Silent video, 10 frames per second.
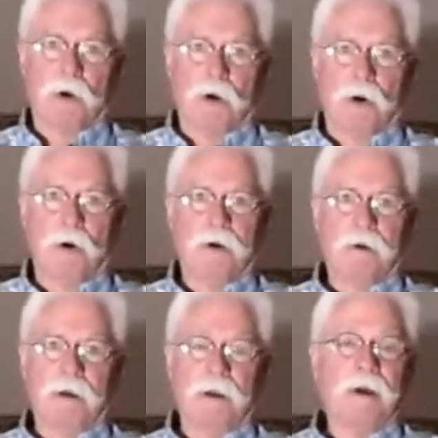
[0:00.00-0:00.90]
does
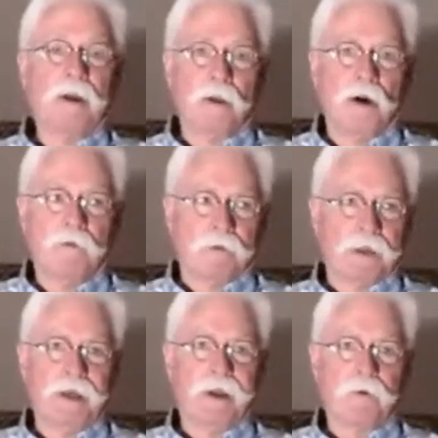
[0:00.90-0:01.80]
wrong and
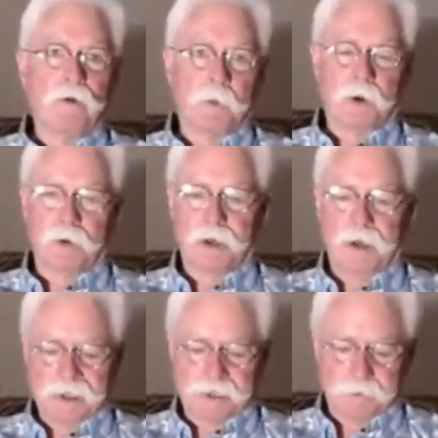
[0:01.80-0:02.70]
unlawfully in a criminal
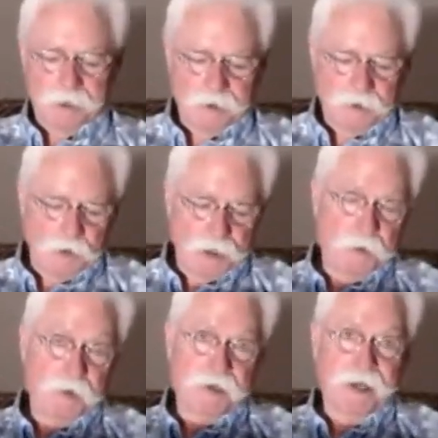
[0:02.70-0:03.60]
case, but the
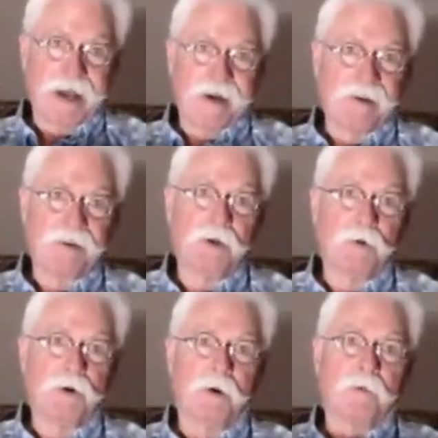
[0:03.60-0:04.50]
jury has been stacked and
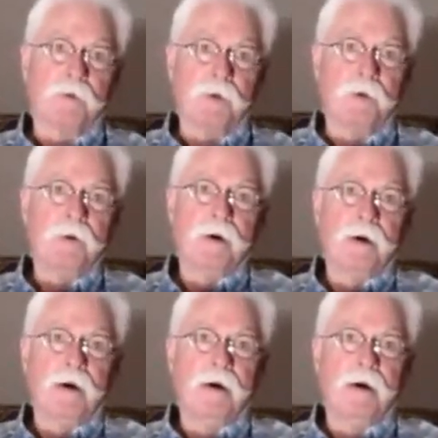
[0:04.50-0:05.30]
still come through